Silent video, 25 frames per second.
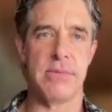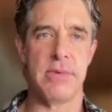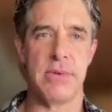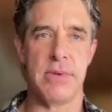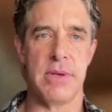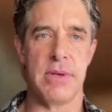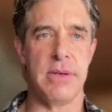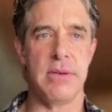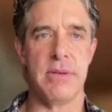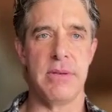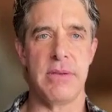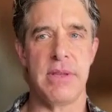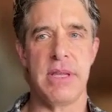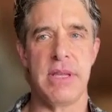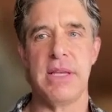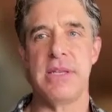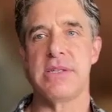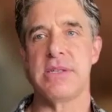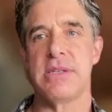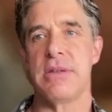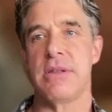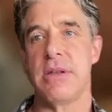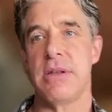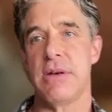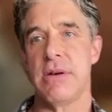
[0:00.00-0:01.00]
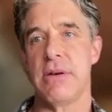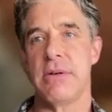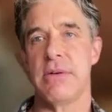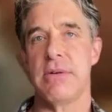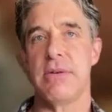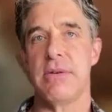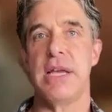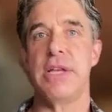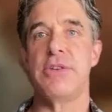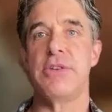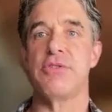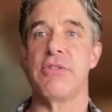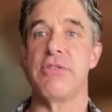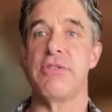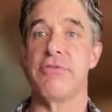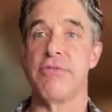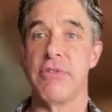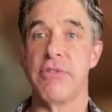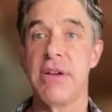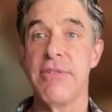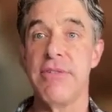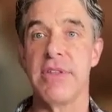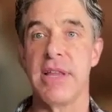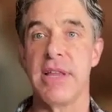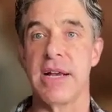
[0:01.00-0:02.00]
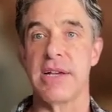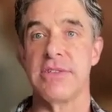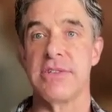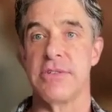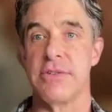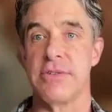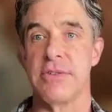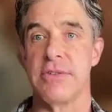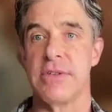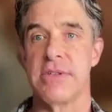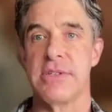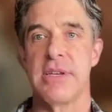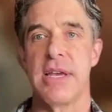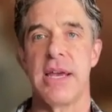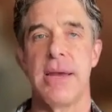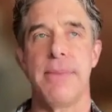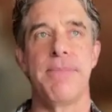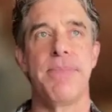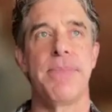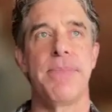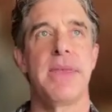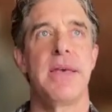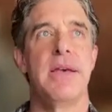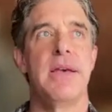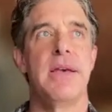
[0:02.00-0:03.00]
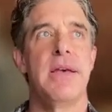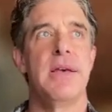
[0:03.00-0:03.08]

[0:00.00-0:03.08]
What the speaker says: And things in the nature of reflexes are the same.